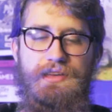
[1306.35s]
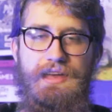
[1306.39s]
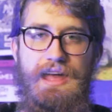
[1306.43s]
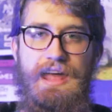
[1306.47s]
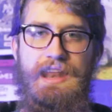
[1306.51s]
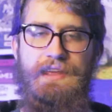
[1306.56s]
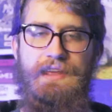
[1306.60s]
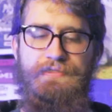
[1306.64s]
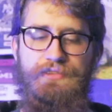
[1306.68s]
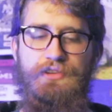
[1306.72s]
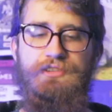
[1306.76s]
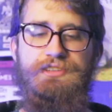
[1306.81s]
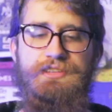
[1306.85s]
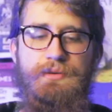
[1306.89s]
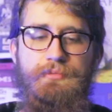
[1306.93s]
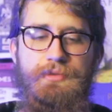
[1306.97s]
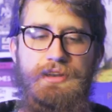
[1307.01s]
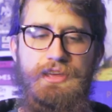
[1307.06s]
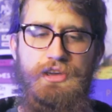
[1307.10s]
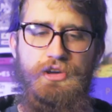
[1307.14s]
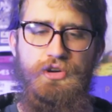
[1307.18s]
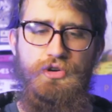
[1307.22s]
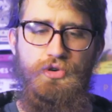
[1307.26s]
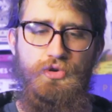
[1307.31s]
And if you're
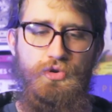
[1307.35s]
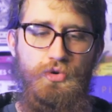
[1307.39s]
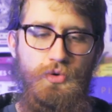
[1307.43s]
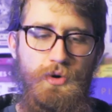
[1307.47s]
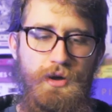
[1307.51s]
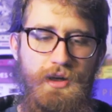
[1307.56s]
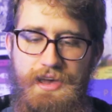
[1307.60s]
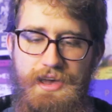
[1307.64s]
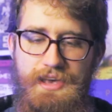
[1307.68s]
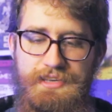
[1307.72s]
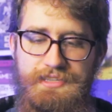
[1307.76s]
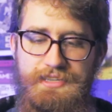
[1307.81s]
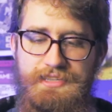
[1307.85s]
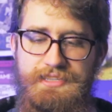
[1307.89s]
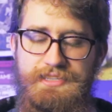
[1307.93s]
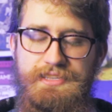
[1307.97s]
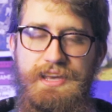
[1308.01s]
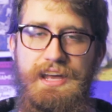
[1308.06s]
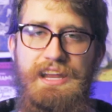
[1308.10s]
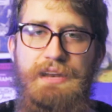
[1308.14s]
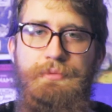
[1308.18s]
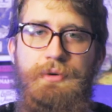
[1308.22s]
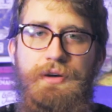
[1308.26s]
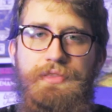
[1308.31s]
somebody who is
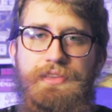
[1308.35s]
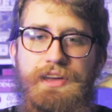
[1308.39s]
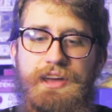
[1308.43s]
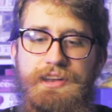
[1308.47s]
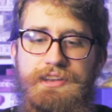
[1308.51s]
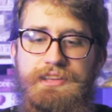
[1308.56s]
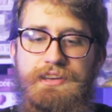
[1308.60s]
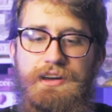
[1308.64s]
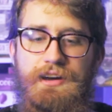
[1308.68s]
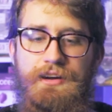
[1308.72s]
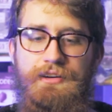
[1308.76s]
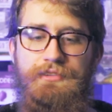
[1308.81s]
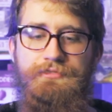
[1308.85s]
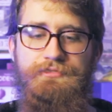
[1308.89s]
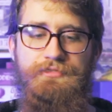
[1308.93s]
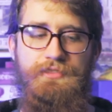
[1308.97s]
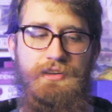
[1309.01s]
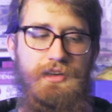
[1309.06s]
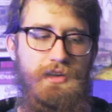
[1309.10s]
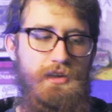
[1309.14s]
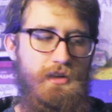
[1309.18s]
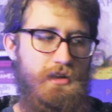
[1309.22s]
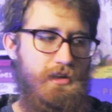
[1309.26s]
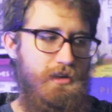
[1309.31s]
excited about the idea of
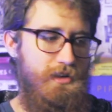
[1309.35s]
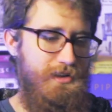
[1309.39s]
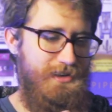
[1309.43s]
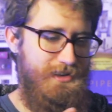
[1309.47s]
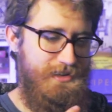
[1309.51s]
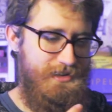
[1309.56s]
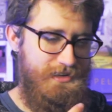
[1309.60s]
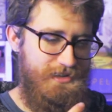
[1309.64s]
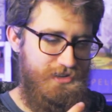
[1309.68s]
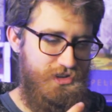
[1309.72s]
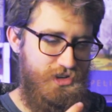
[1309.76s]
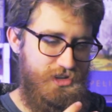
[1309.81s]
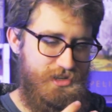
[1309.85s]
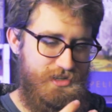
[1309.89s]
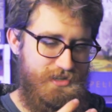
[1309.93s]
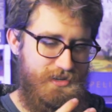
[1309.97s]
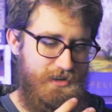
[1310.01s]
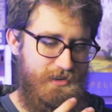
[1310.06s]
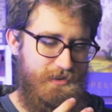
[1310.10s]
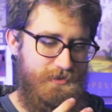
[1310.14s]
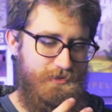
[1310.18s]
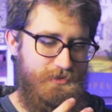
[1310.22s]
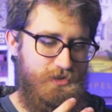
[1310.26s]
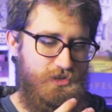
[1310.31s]
just
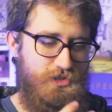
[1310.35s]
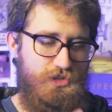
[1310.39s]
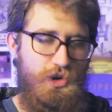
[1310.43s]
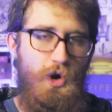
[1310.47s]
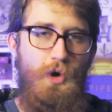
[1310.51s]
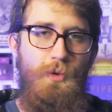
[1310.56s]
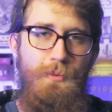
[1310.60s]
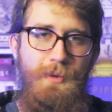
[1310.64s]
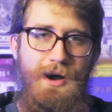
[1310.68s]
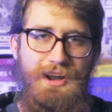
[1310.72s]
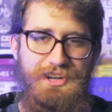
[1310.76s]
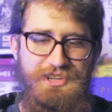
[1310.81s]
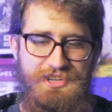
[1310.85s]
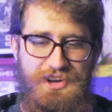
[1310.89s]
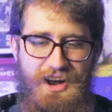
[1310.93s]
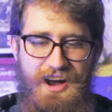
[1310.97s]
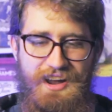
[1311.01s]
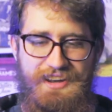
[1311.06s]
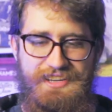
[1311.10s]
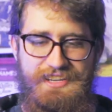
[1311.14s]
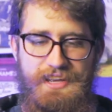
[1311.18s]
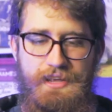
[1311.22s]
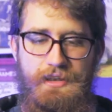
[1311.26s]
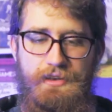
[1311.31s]
so much
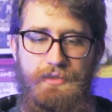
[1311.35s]
content,